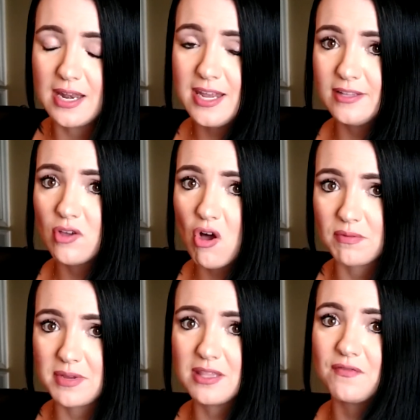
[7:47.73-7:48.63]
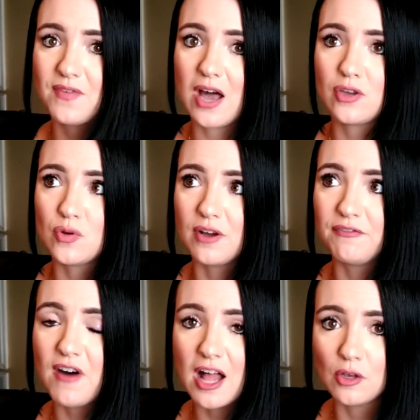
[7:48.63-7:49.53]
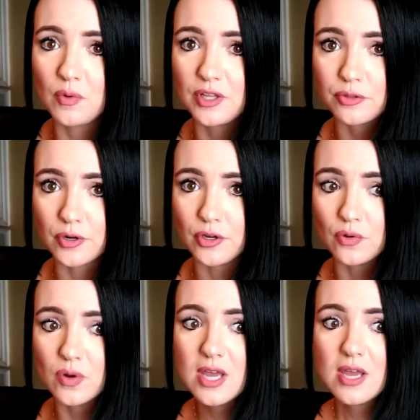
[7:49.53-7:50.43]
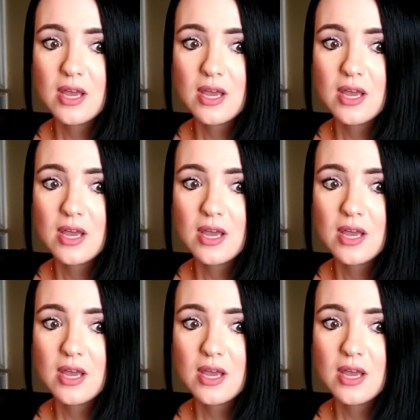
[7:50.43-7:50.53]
and he taught me the value of following through,